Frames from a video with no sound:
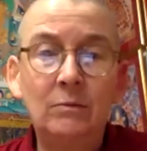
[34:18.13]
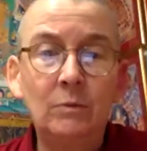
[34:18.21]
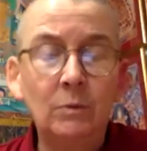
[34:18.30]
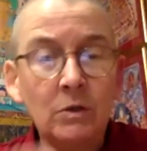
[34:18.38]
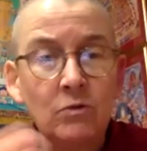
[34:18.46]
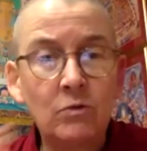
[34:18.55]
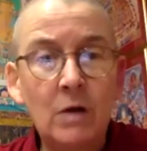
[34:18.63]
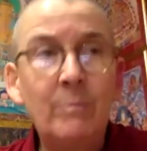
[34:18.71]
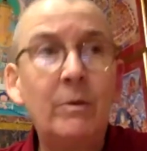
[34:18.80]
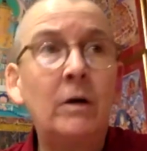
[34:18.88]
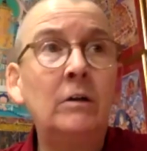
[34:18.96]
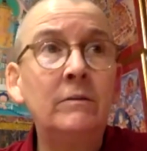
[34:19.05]
When we drop
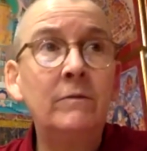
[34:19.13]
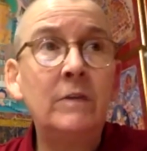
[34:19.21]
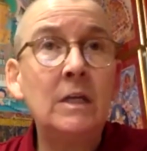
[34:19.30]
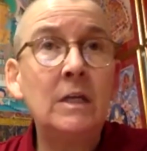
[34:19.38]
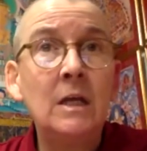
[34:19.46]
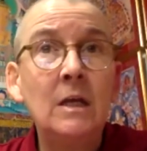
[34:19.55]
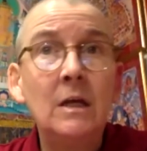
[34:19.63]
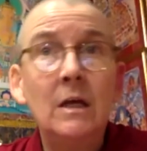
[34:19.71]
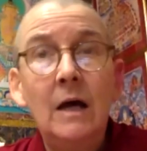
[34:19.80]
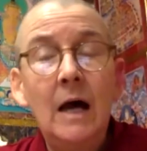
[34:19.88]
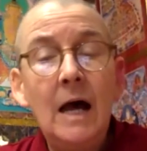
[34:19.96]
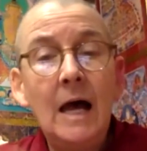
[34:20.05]
all of the
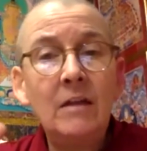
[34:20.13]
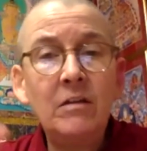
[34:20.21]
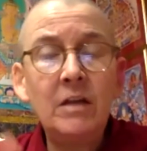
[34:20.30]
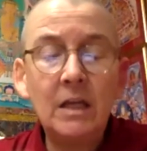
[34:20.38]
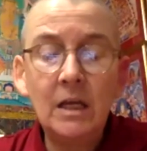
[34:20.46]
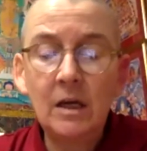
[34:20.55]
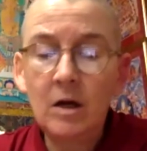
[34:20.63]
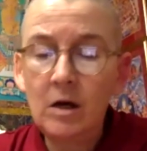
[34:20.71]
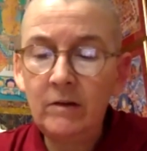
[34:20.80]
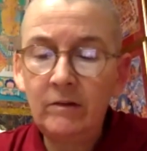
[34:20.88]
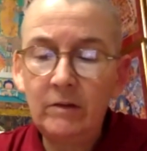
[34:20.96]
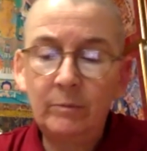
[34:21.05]
high thinking
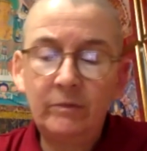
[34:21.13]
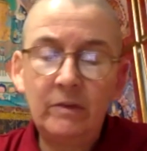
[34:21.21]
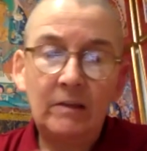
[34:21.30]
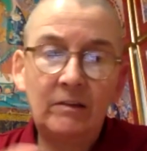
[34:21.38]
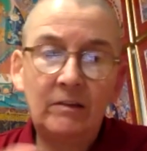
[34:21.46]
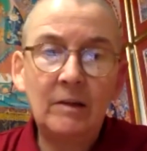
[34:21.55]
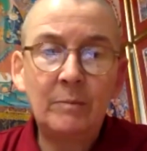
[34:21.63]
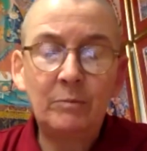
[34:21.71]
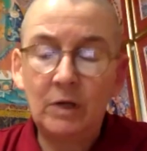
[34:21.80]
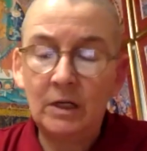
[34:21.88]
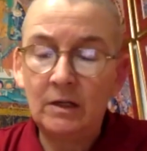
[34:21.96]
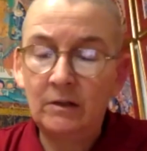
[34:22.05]
concepts that
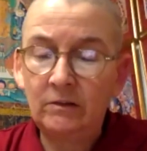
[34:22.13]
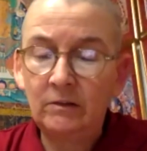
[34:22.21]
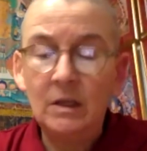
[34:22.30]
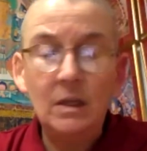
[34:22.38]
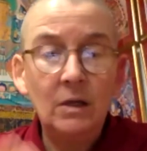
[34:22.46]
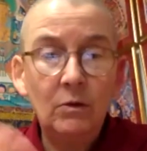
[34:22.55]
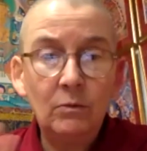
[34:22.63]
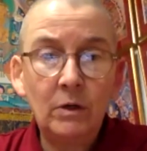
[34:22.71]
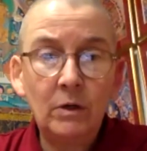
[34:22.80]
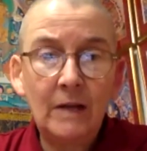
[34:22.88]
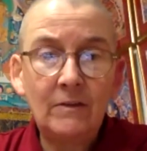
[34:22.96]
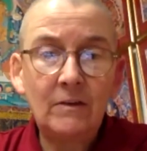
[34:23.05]
separate us, we're
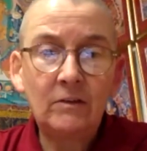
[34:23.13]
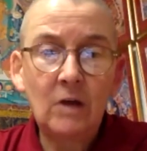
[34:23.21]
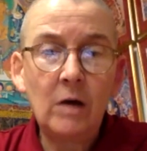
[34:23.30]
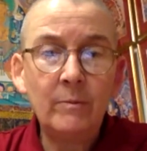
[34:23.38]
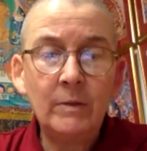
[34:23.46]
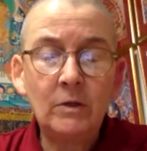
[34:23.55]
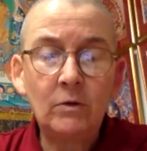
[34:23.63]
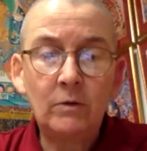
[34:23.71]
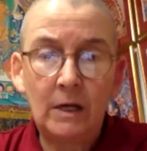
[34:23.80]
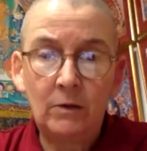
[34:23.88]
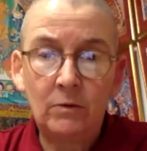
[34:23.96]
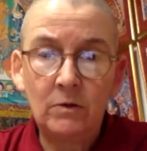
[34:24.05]
at this common
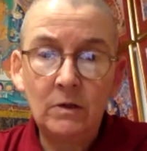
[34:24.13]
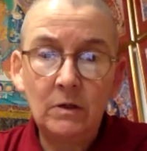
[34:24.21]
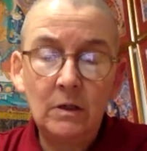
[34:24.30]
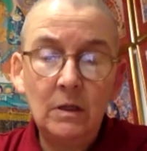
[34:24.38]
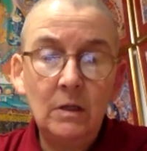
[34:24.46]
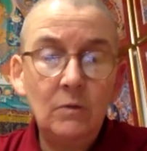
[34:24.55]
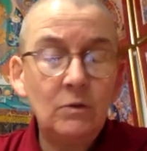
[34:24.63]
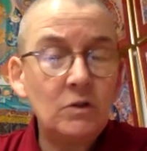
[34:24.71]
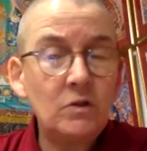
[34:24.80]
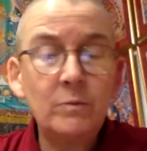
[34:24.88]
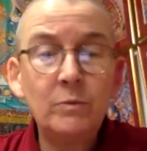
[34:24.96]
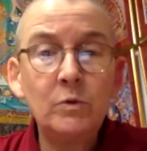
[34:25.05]
ground, which
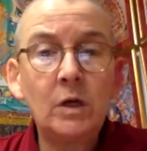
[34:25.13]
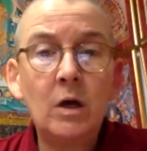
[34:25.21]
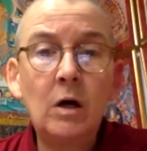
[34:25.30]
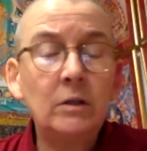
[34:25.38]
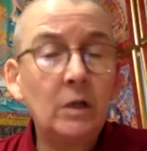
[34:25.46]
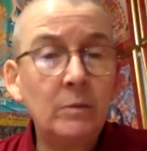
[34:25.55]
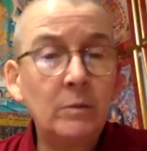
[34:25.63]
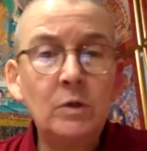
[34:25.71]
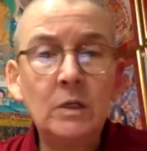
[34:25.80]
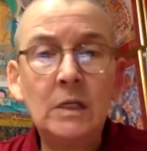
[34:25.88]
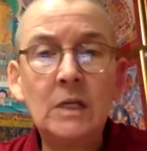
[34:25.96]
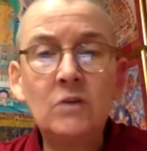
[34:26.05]
the Buddha called our Buddha
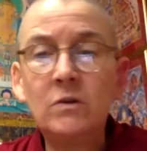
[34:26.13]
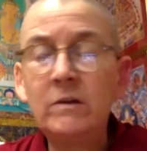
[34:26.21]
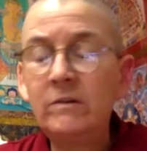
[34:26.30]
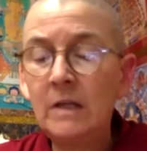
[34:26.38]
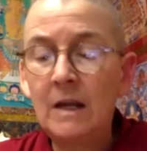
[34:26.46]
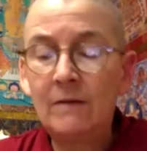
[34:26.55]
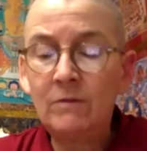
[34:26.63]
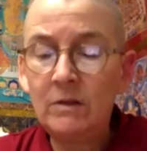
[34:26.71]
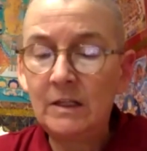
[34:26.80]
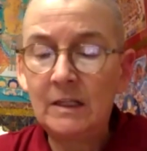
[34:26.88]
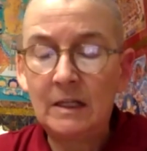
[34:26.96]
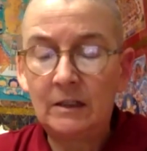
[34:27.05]
nature. He said
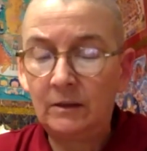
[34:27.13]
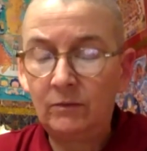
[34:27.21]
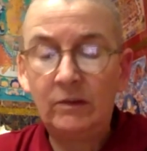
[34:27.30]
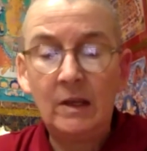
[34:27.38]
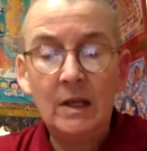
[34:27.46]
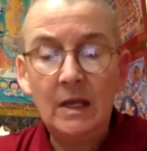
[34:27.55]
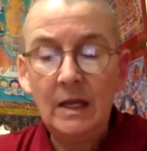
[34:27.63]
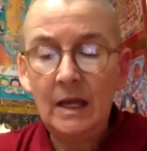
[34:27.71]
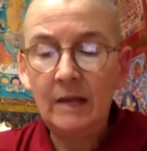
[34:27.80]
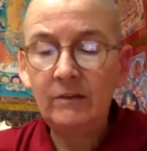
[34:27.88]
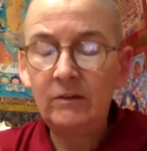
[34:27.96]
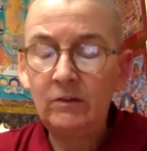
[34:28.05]
everything that lives
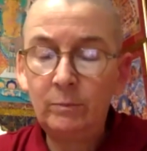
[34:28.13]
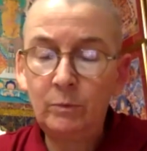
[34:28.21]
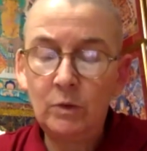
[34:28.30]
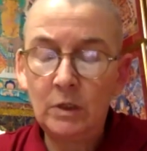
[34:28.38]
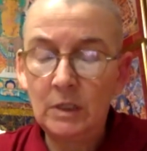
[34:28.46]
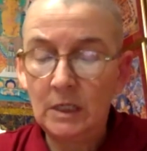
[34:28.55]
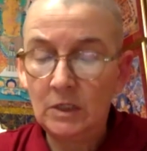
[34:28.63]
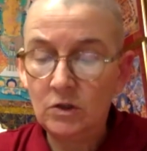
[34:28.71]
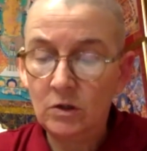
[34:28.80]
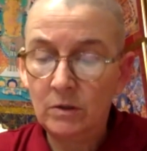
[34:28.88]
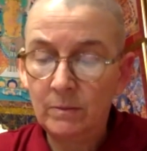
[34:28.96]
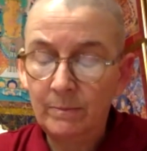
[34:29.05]
has this Buddha nature.